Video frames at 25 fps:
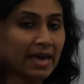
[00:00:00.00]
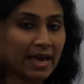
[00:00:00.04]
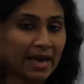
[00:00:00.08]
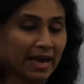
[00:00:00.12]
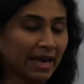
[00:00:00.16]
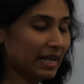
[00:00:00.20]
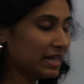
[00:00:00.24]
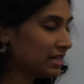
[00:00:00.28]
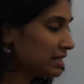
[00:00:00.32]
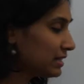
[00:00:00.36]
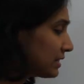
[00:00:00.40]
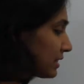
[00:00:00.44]

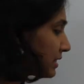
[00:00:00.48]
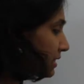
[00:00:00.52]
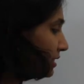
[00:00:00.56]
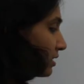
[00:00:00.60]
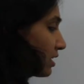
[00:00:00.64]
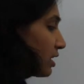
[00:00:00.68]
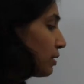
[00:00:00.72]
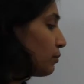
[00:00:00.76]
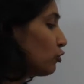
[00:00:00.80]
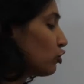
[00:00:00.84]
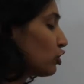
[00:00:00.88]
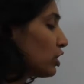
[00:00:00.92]
Else,
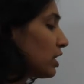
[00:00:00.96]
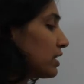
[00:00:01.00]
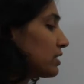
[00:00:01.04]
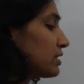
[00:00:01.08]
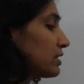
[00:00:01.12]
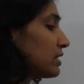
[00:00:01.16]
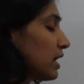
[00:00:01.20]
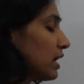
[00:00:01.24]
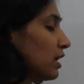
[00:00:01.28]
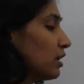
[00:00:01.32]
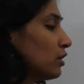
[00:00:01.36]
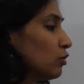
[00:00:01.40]

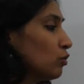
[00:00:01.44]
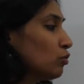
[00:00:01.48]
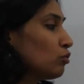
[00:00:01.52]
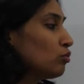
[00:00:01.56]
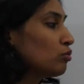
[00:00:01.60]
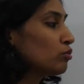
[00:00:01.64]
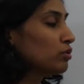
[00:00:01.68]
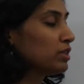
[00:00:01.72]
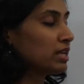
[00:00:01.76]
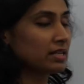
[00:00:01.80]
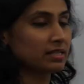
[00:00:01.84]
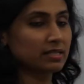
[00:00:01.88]
Kimura-san no
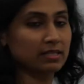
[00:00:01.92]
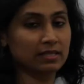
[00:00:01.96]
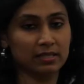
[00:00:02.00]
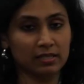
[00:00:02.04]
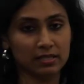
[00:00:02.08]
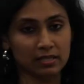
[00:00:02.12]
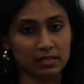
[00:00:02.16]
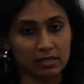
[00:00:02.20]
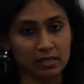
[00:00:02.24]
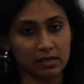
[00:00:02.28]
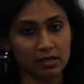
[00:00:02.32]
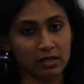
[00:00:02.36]

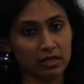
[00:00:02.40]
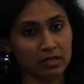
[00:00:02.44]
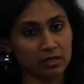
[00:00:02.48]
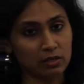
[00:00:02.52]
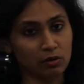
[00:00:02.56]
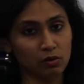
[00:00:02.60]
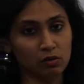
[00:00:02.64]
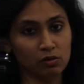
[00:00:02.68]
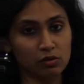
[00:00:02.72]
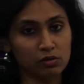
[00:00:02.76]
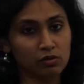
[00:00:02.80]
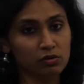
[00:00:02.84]
desu is
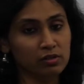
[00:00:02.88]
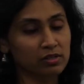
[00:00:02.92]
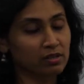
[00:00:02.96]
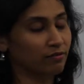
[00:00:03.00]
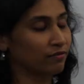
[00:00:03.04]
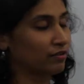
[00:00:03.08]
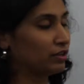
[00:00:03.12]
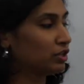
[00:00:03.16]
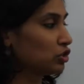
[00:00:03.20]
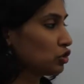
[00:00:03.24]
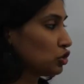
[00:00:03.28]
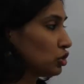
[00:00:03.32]
also
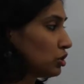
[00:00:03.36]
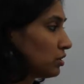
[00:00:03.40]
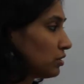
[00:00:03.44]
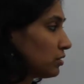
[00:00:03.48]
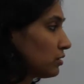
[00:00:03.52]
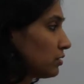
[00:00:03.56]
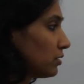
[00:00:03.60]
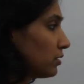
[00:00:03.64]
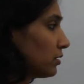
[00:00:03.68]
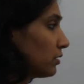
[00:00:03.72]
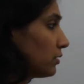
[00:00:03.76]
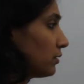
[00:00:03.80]
sufficient.